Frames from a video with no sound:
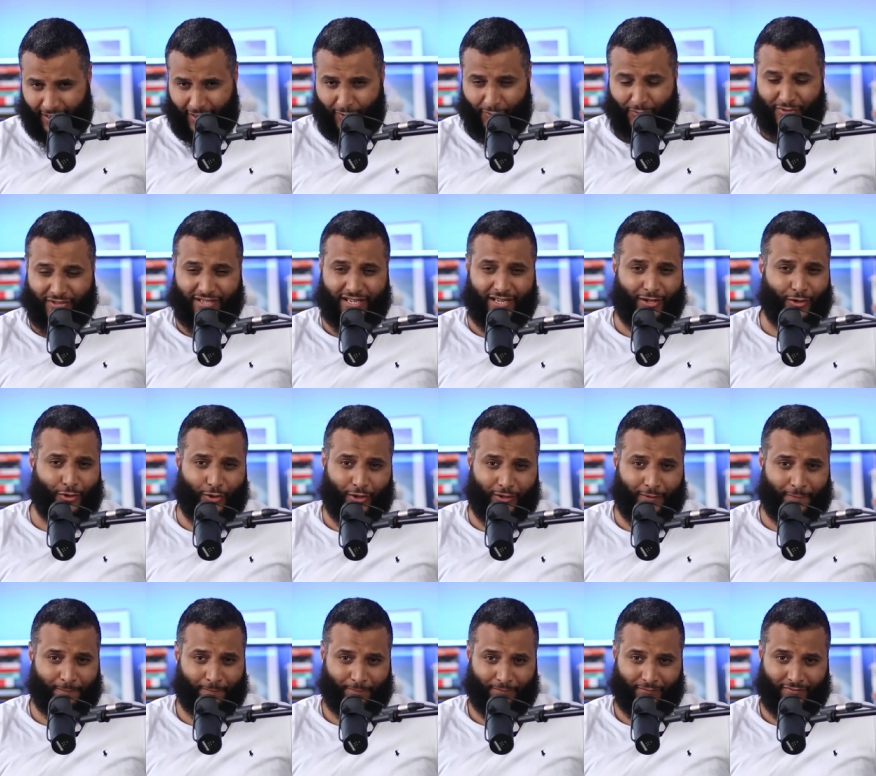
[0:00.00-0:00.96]
I would say,
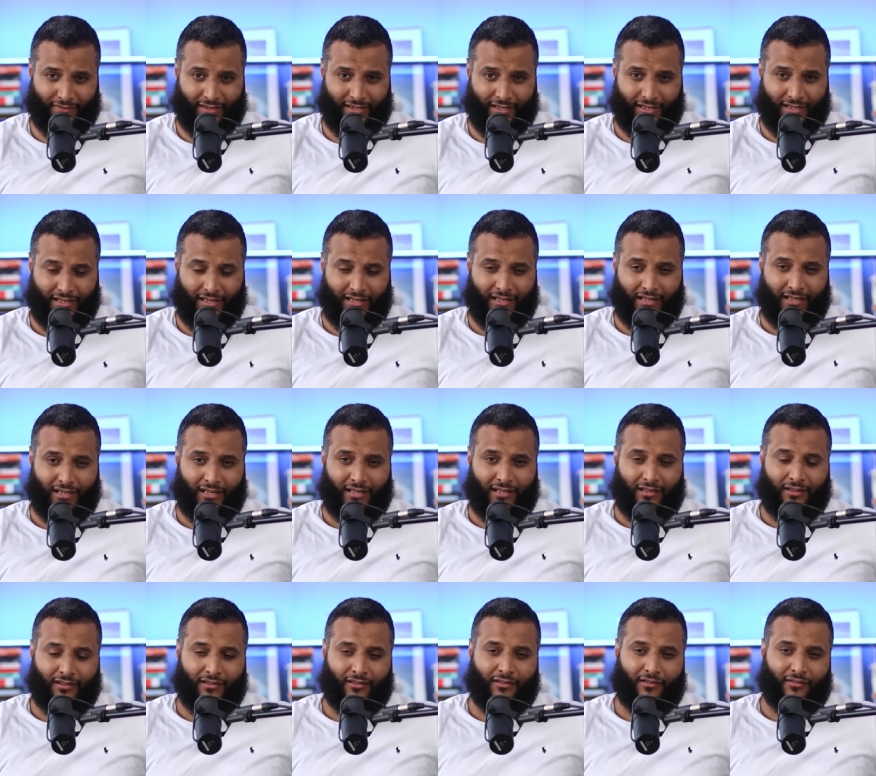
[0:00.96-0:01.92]
look,
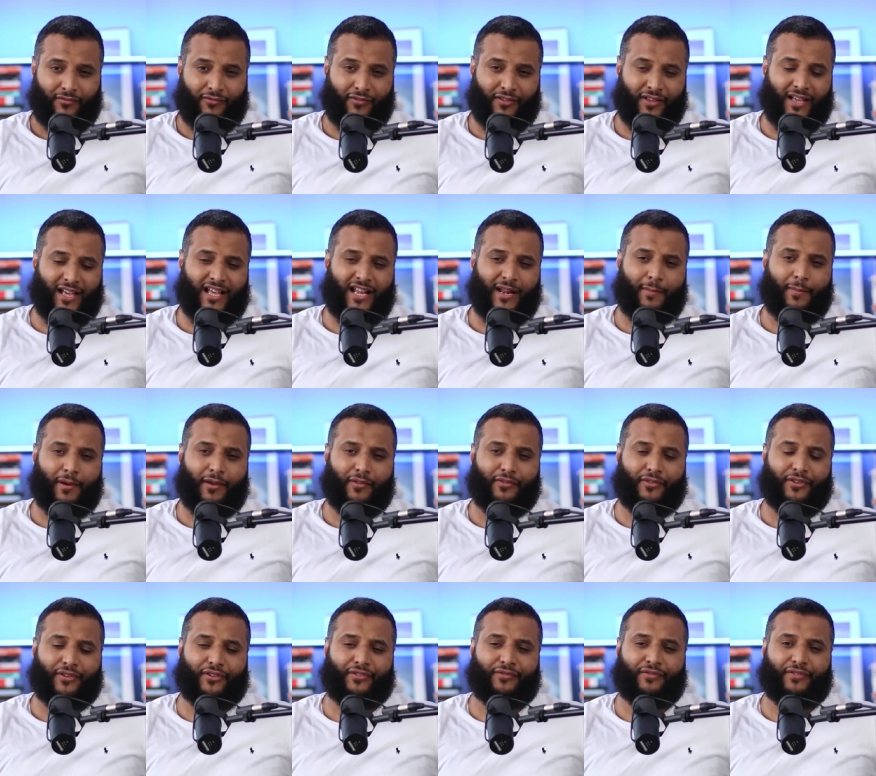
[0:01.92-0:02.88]
forget
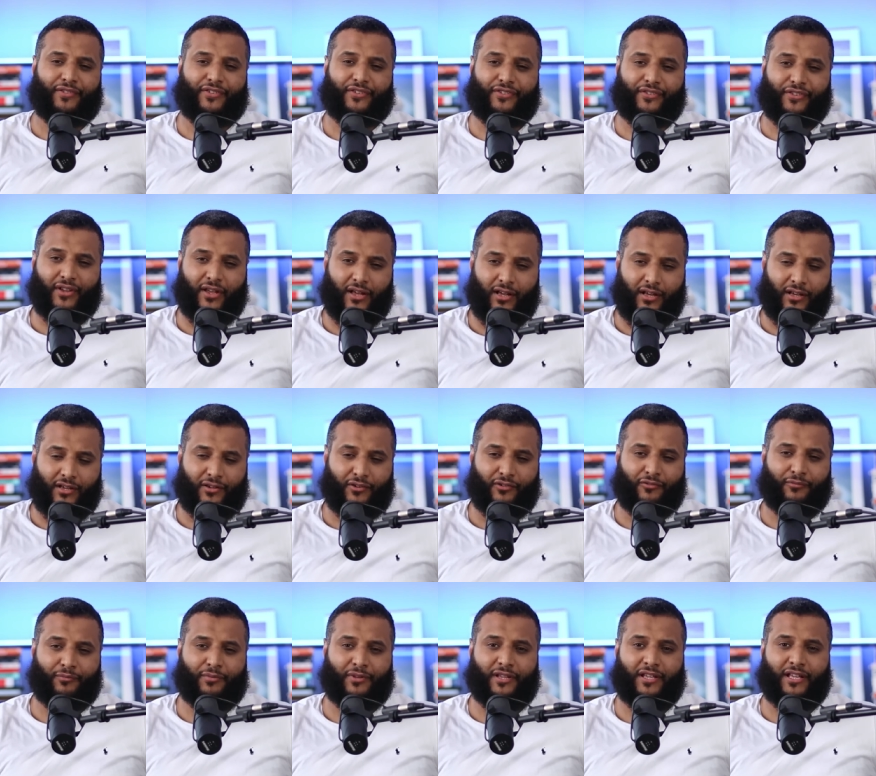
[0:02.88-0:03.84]
about this facade
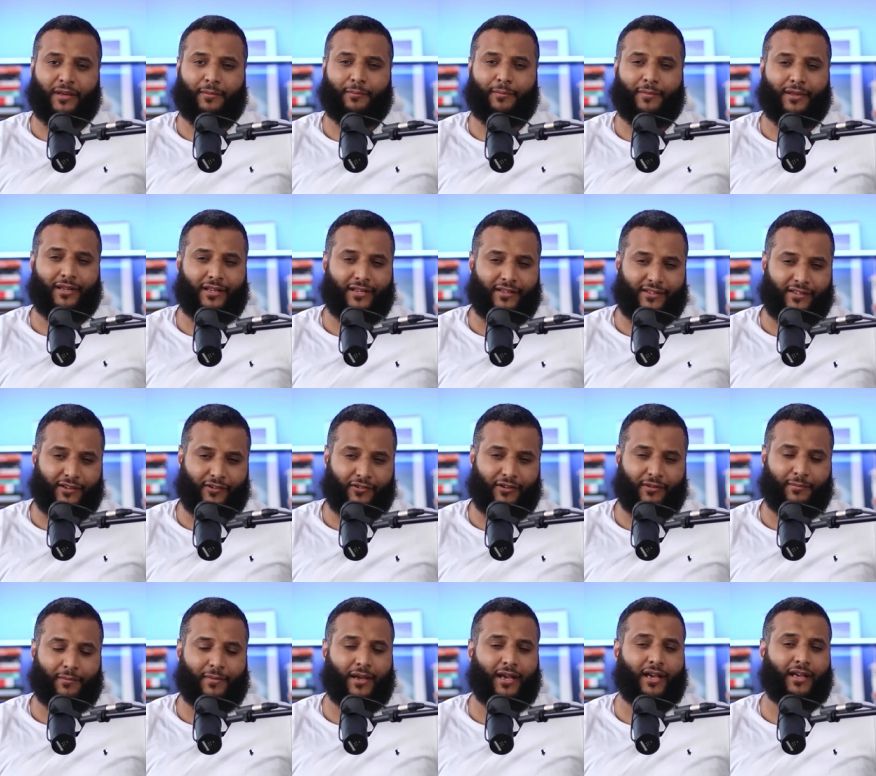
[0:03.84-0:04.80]
of being a
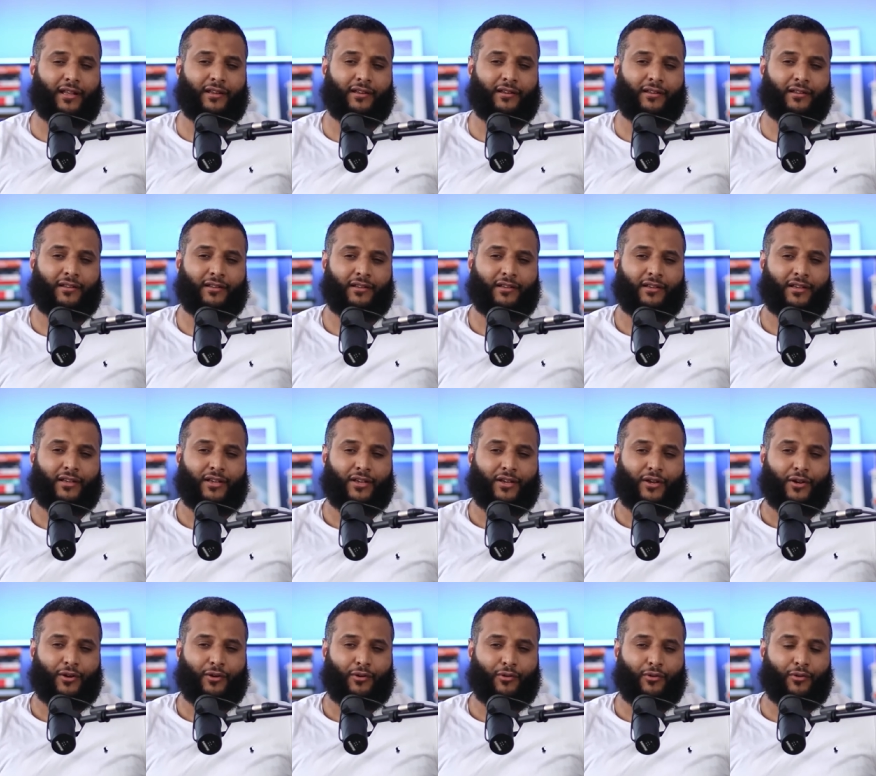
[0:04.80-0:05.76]
military man
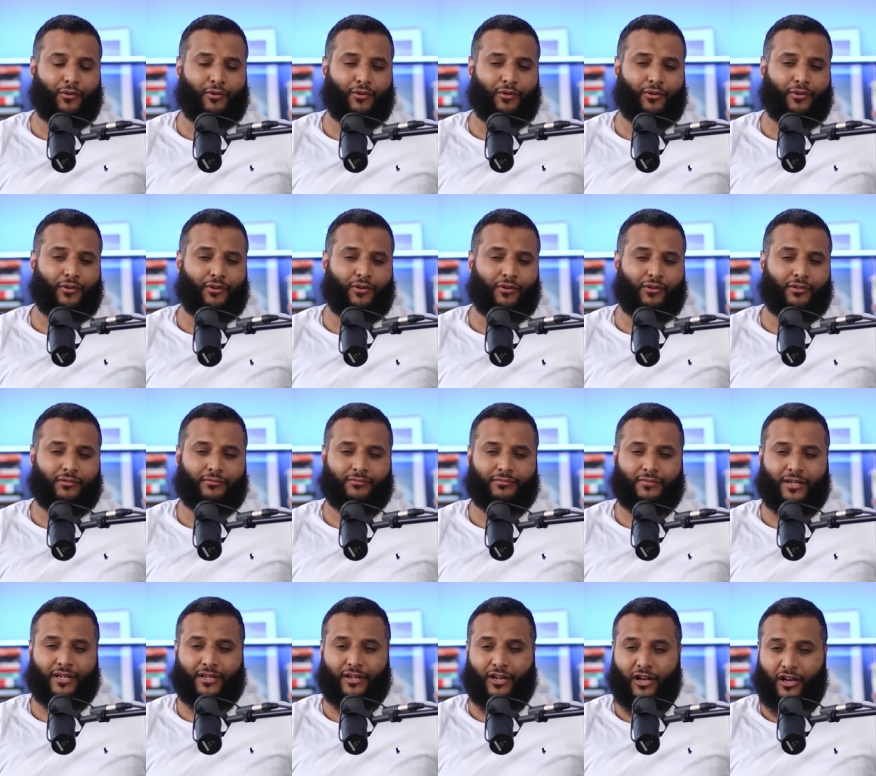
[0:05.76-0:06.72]
or
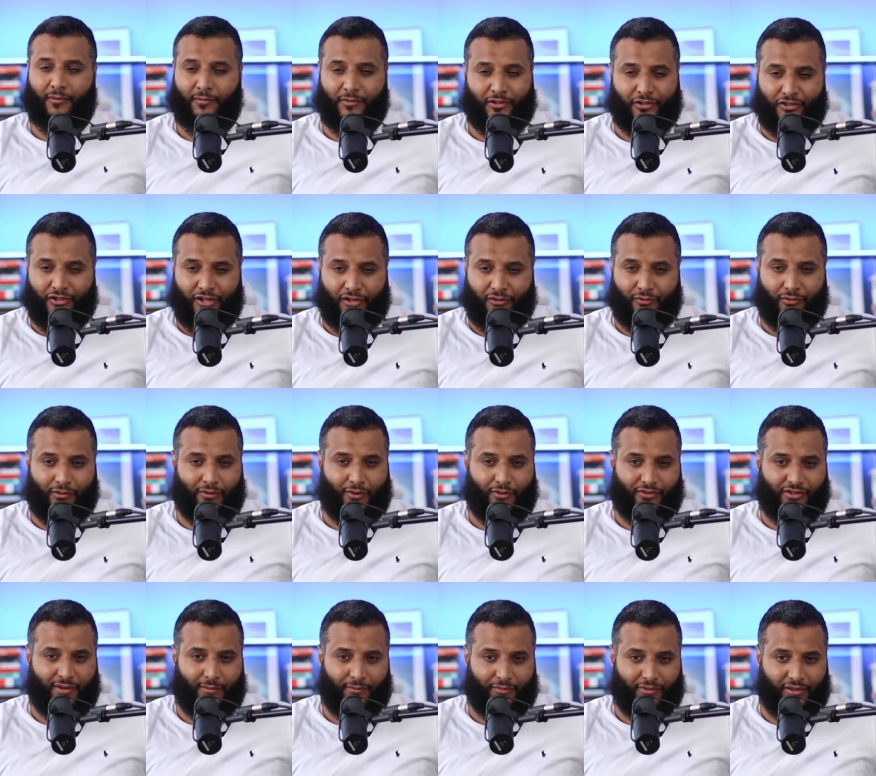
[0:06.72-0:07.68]
an army general
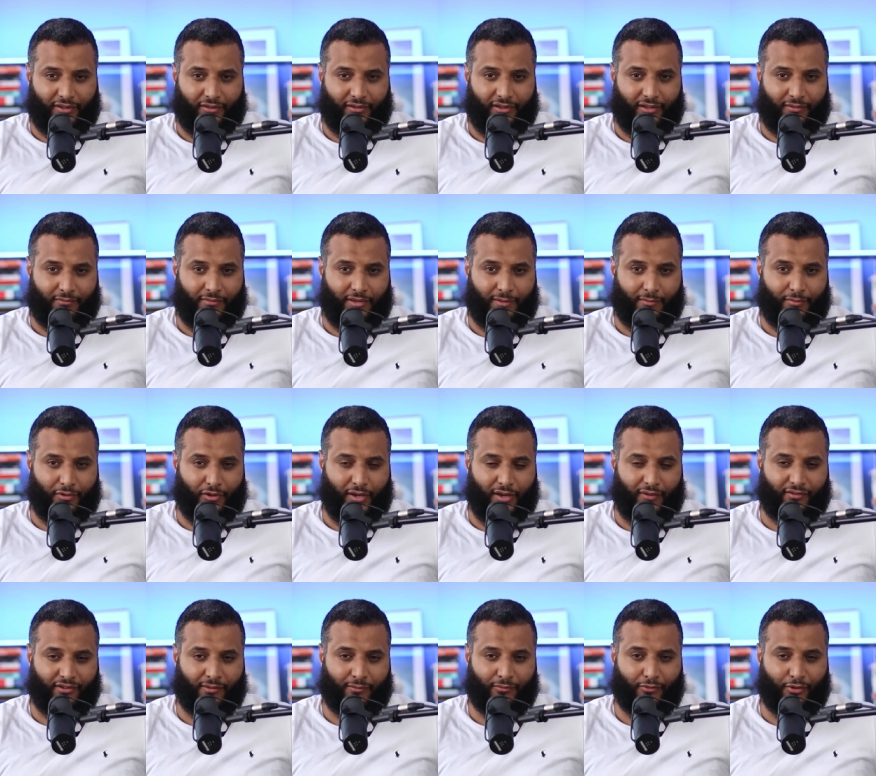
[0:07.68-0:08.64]
or something that maybe you
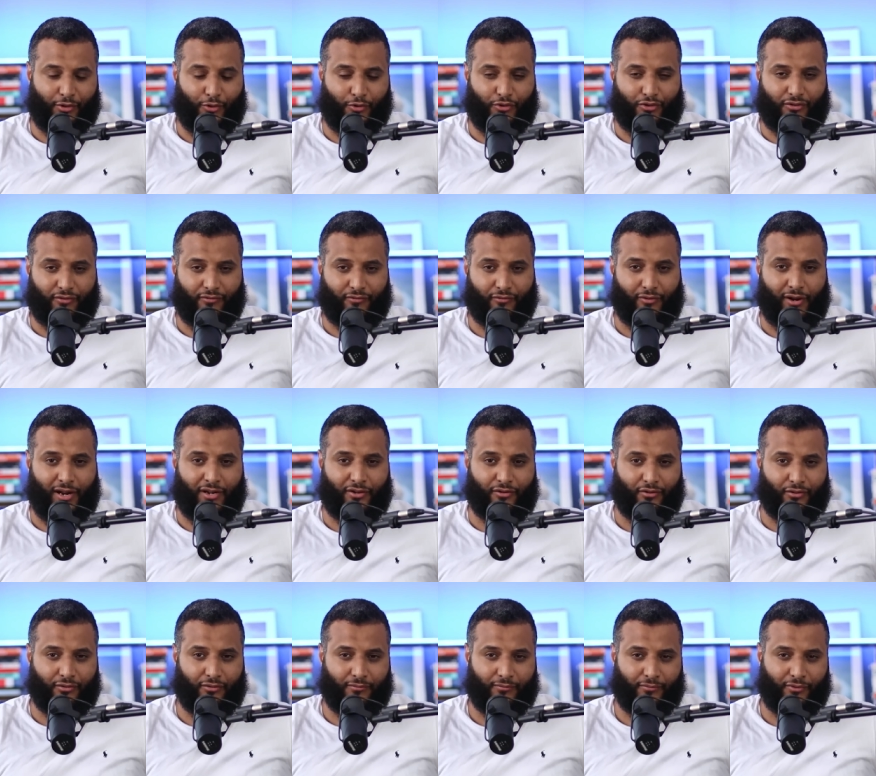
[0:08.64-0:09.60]
have some delusion of
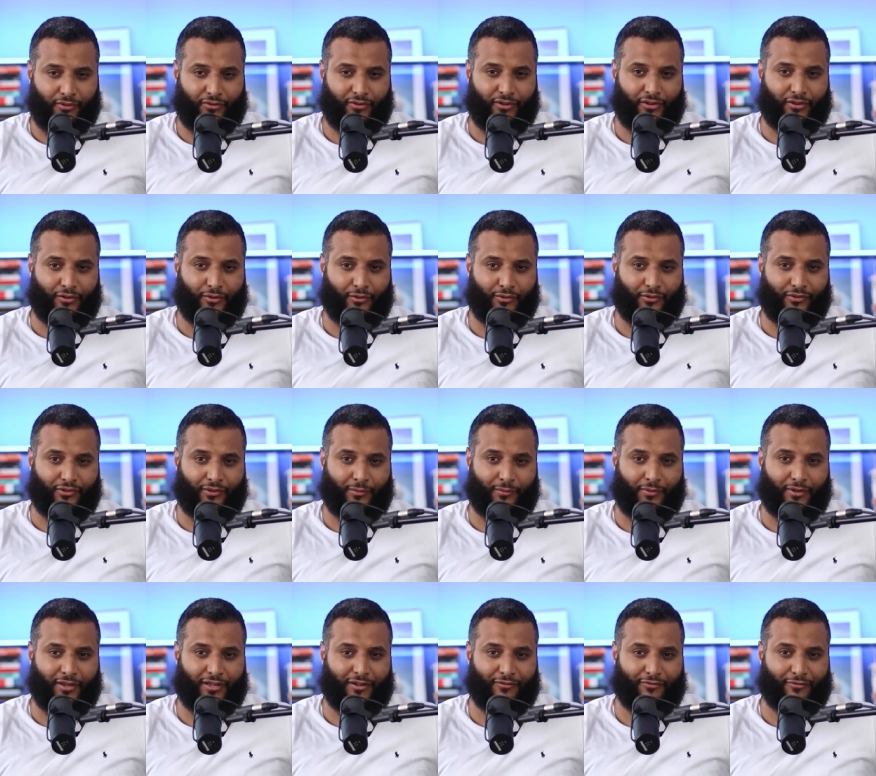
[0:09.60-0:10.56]
grandeur you think you're
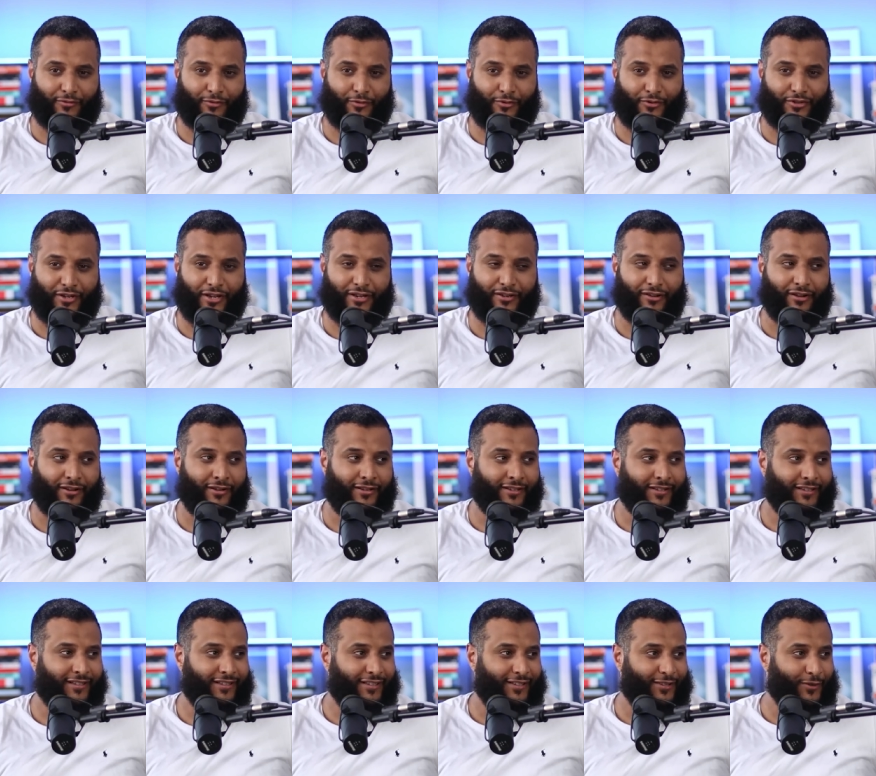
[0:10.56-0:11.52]
some kind of crusader
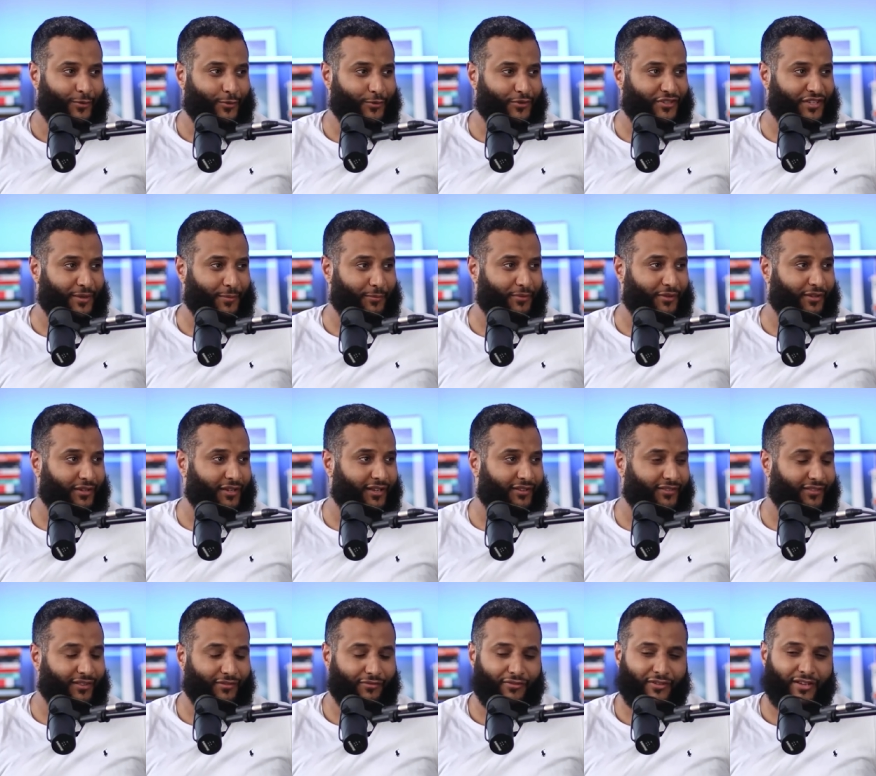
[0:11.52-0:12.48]
or something
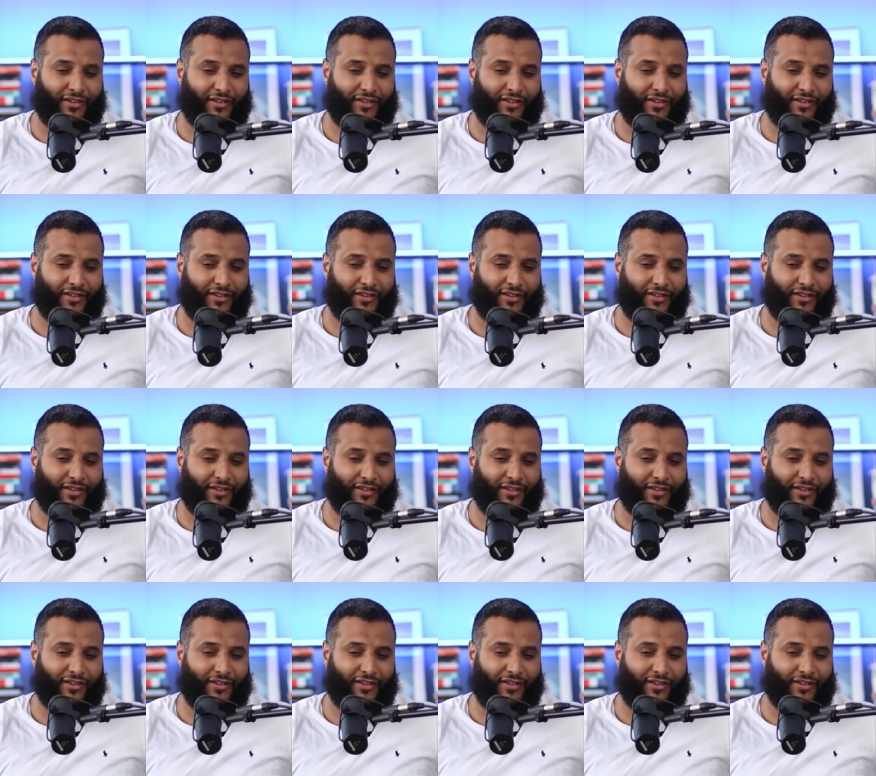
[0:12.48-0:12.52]
like that